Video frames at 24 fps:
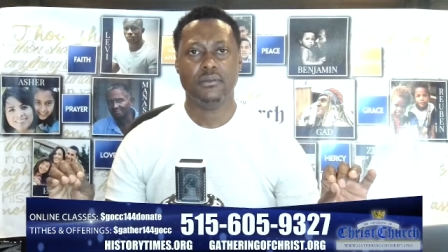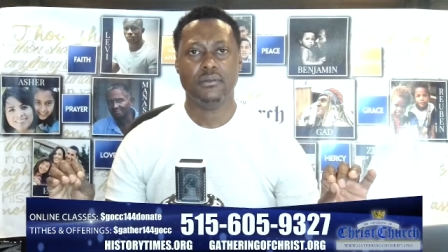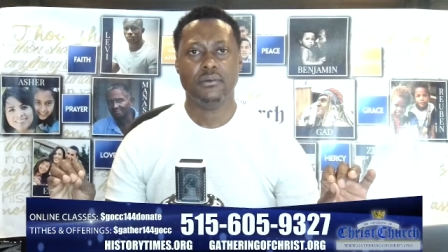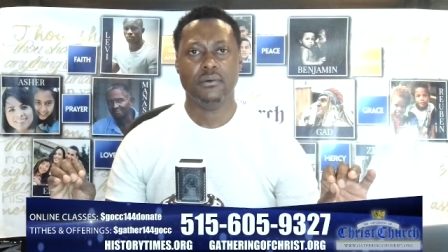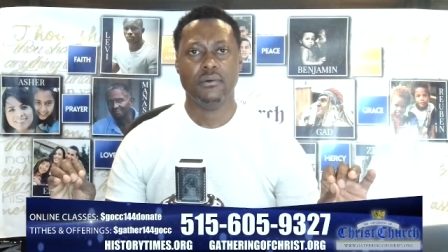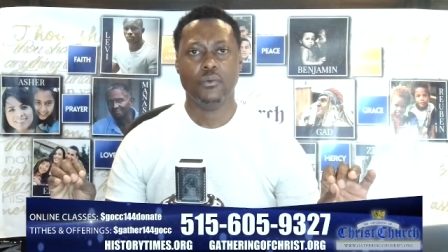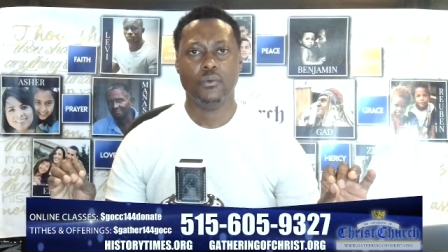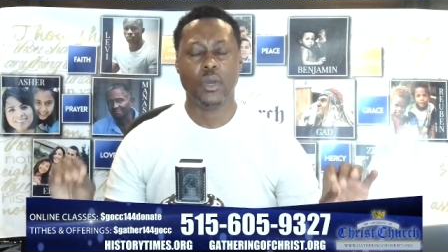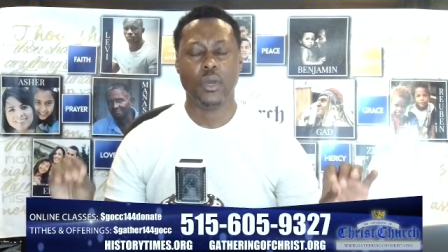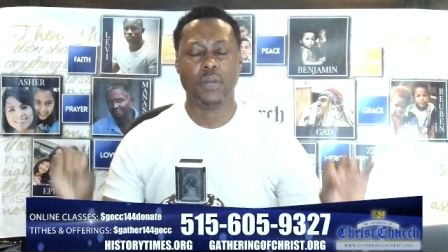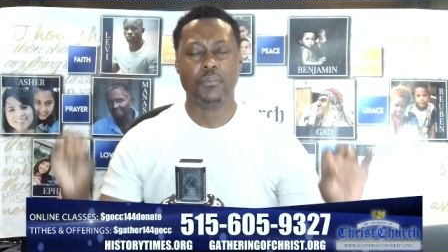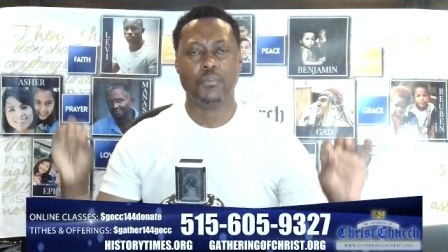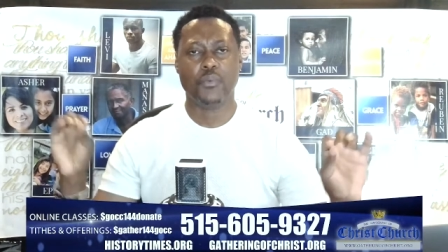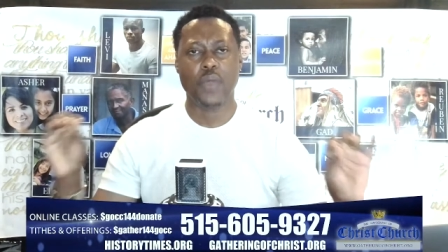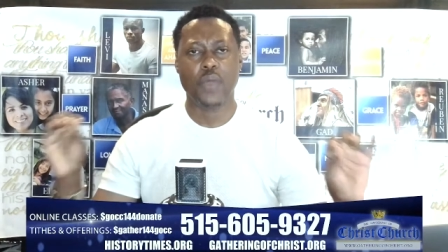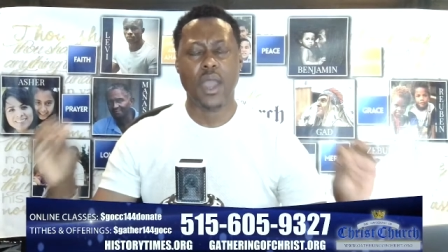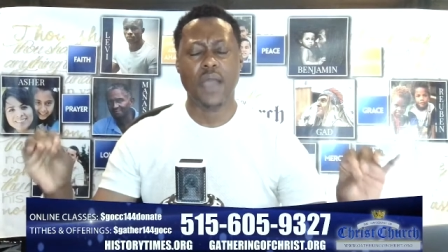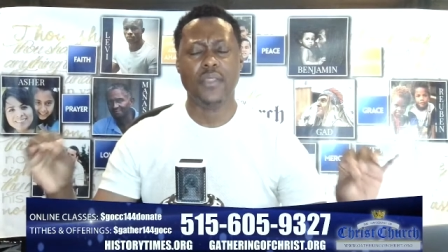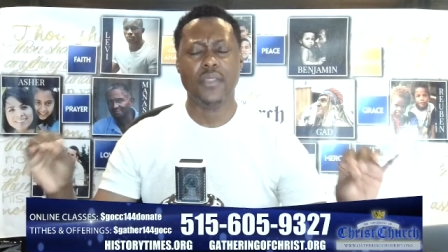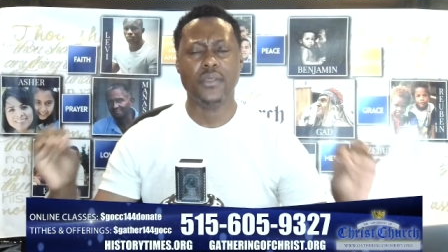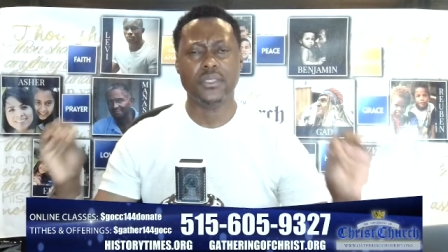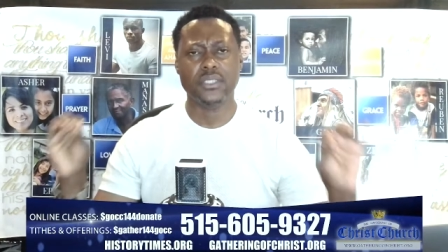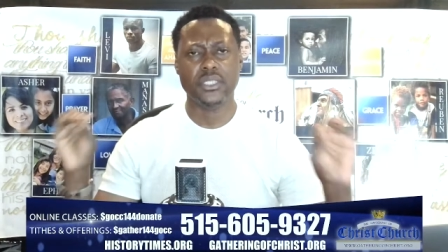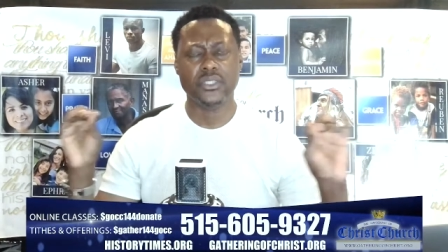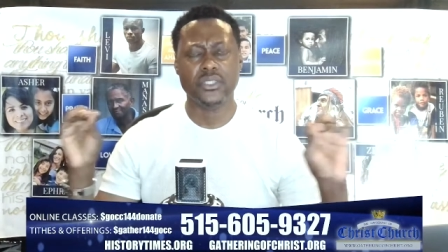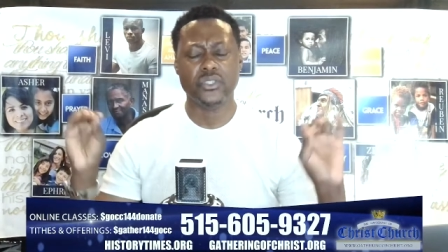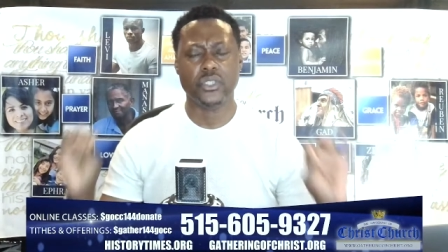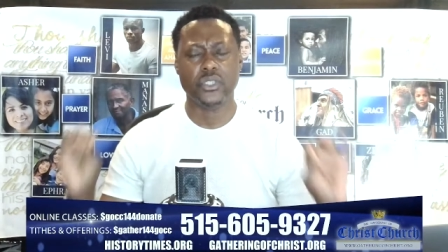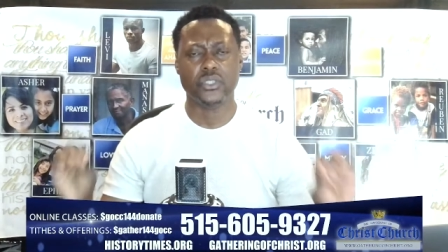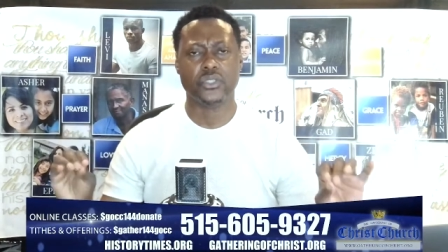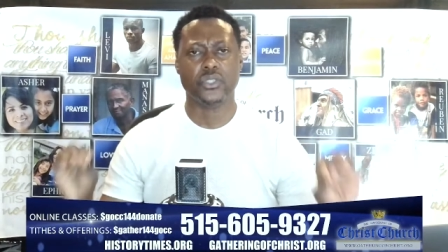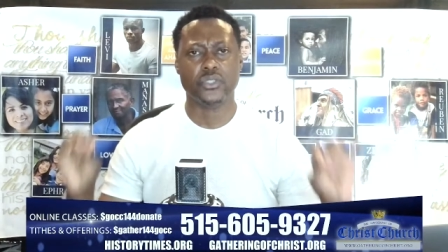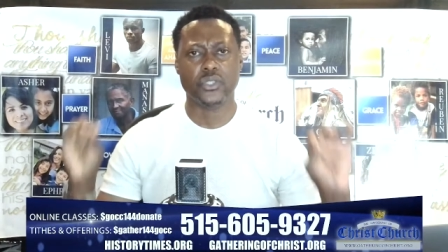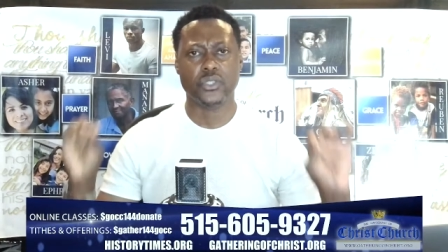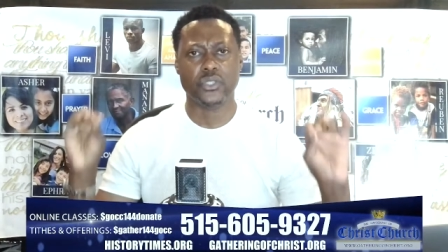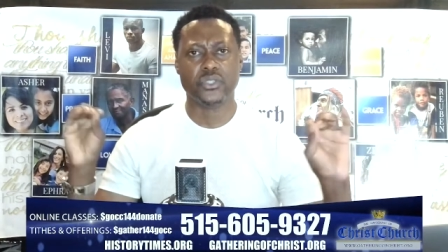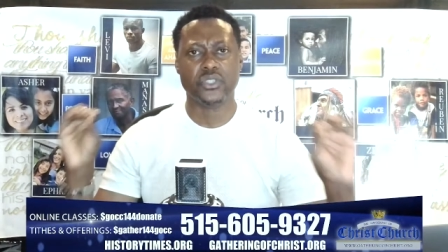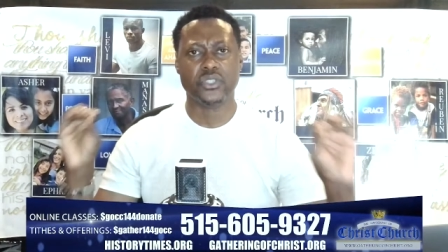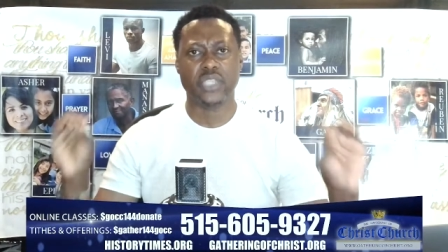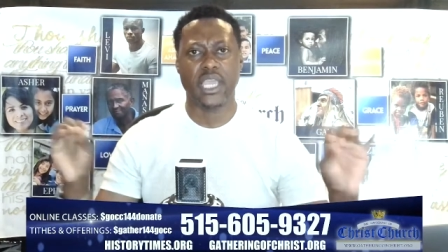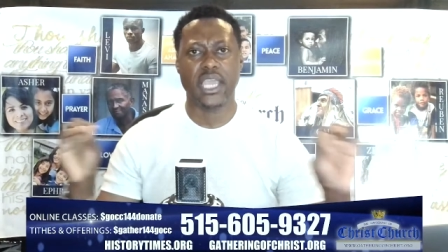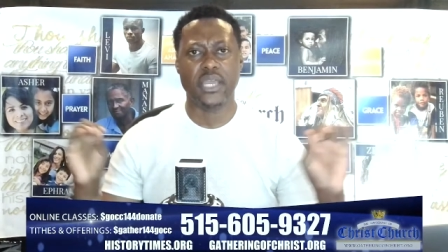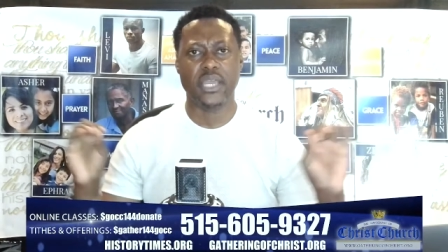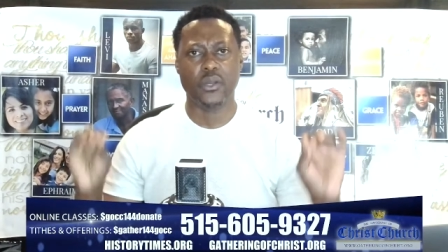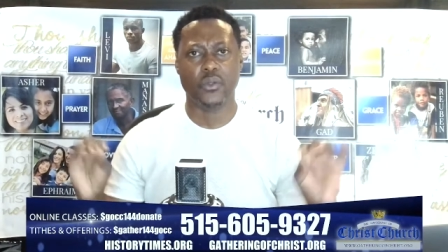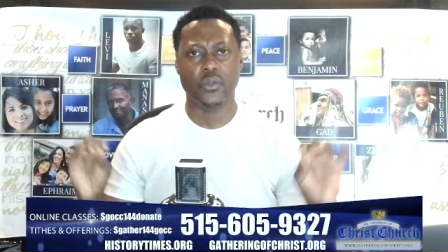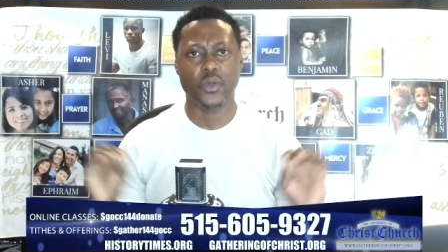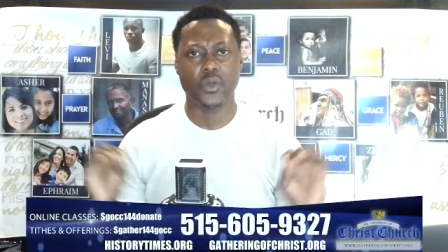what brothers and sisters are
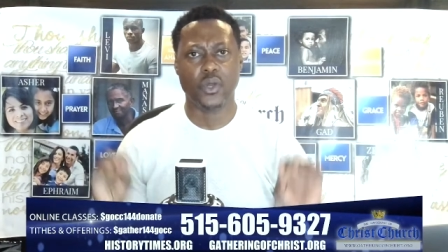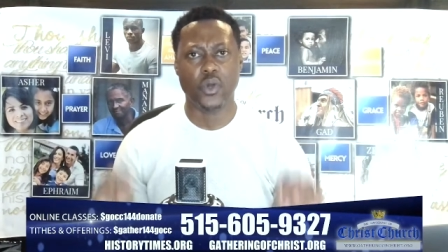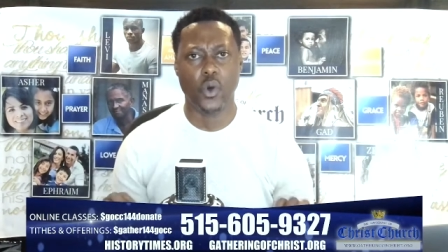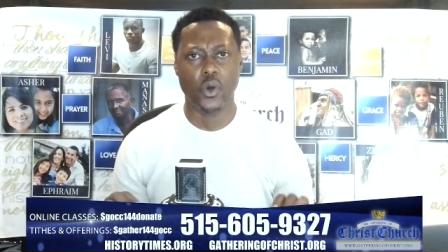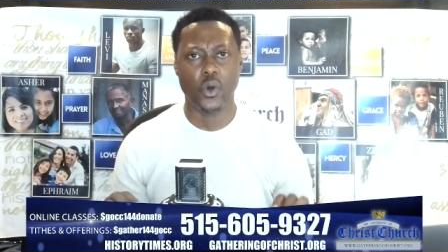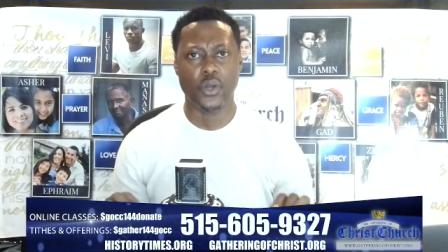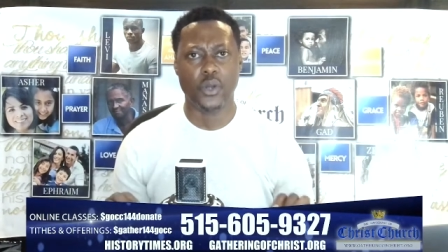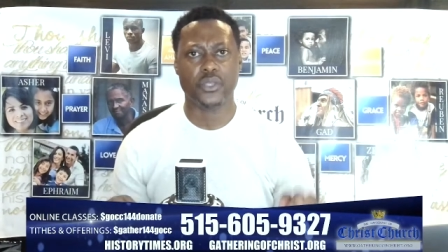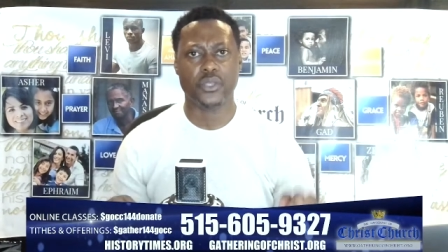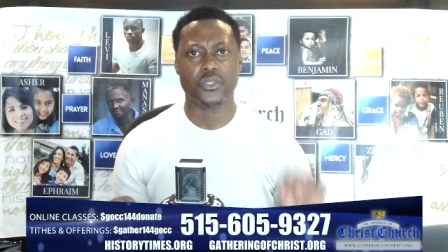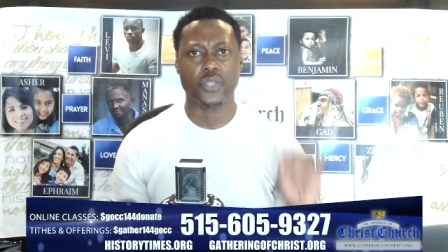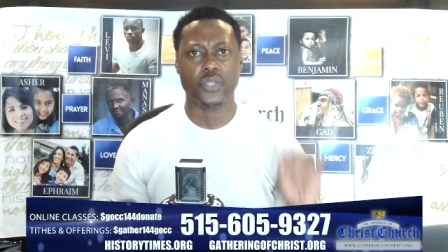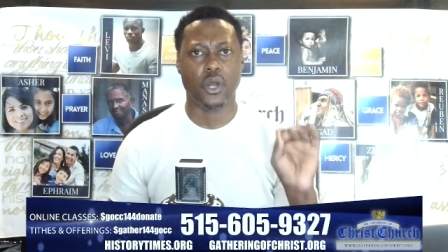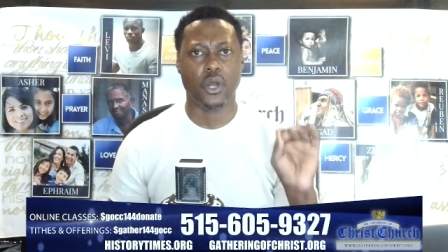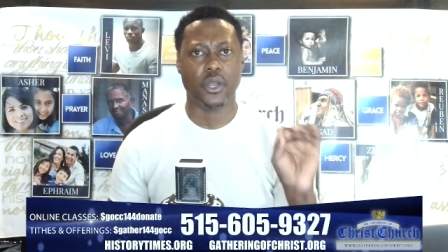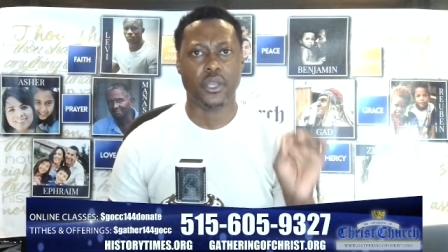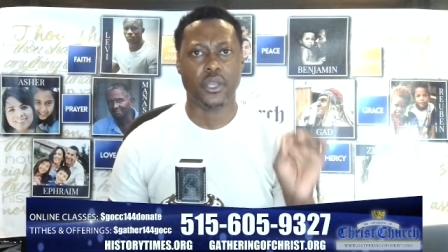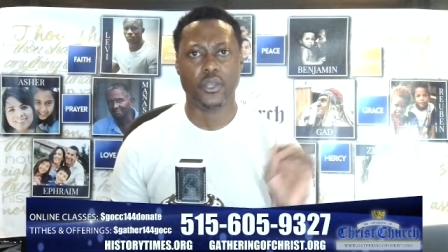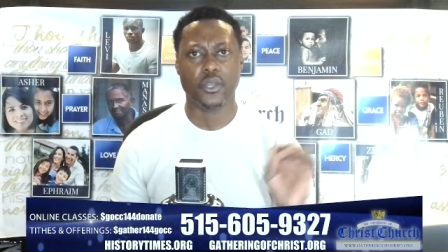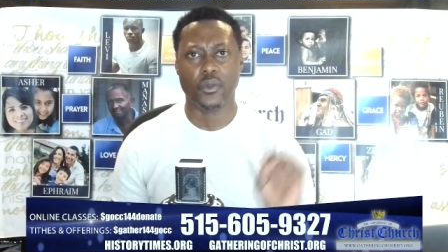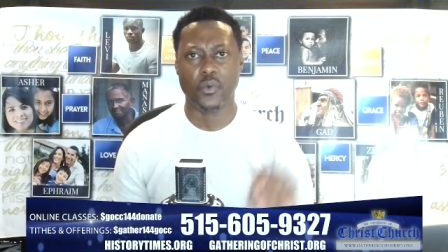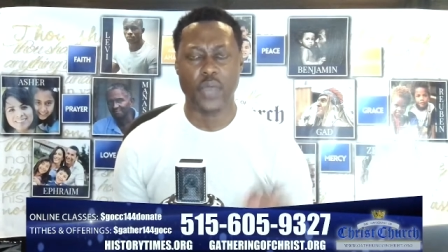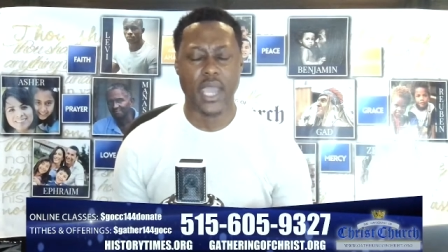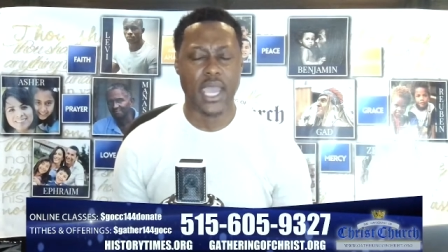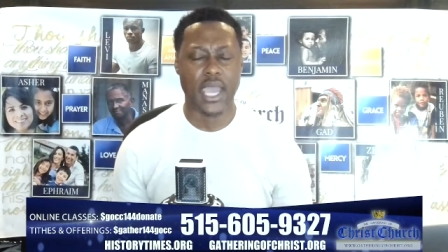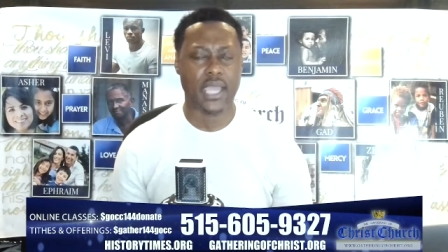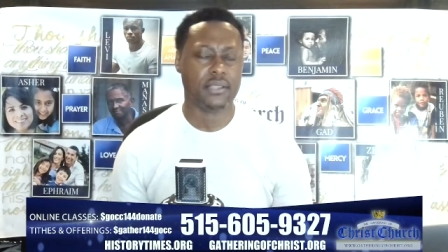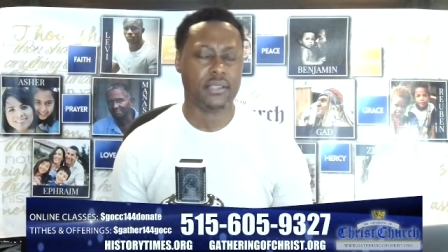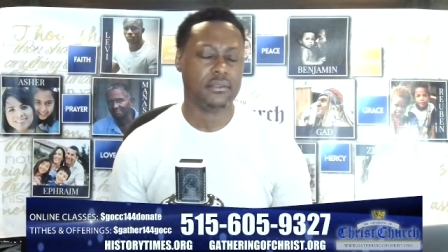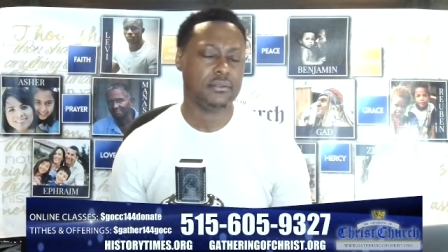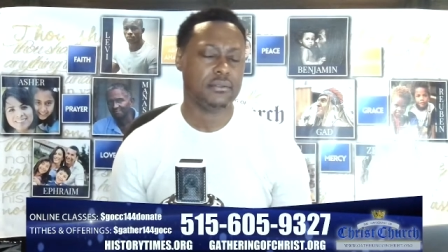saying on the corners are correct.